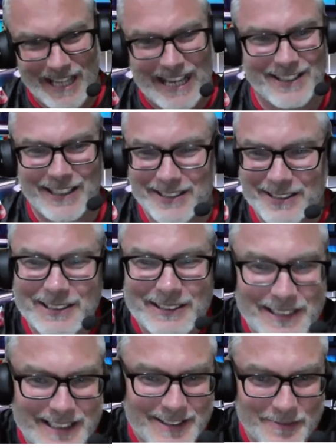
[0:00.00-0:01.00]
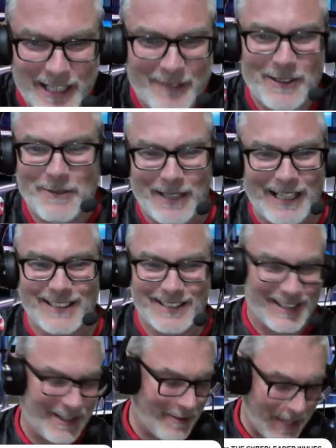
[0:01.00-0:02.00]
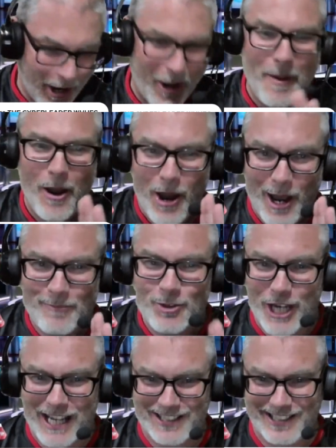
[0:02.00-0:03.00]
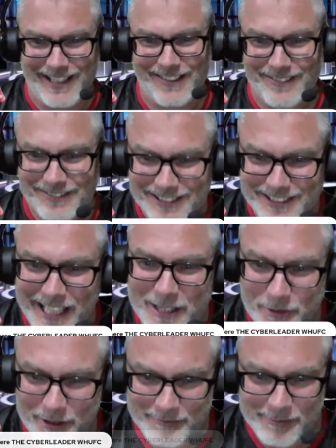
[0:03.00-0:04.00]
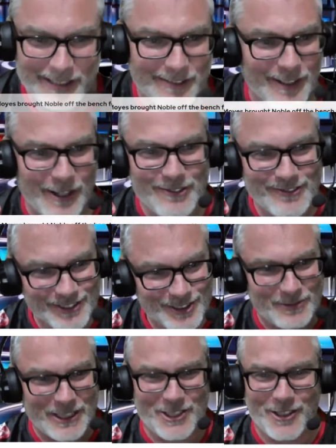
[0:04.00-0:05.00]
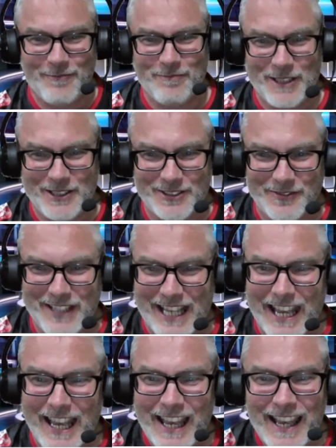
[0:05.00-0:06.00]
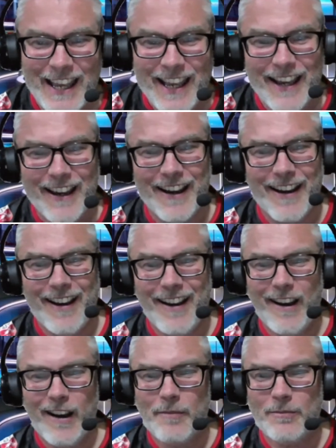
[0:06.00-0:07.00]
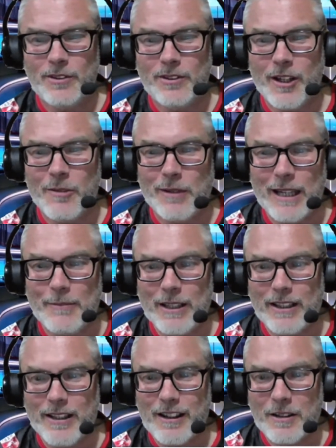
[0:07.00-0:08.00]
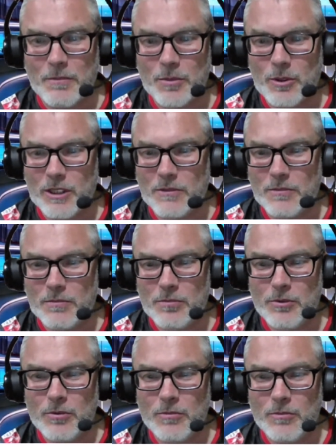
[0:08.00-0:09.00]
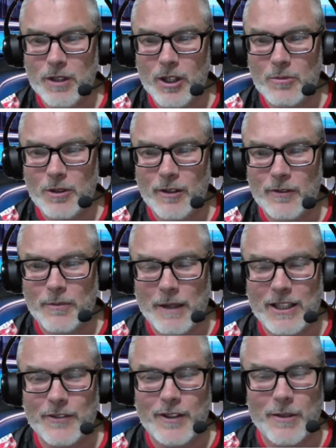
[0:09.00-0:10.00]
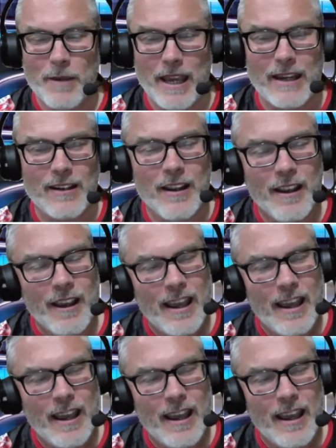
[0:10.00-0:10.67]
Essex is there's some lovely places. I, I I'm jesting. Stay with me. Don't switch off because of that. Um, don't blame Lingard. Moyes brought Noble off the bench for the pen.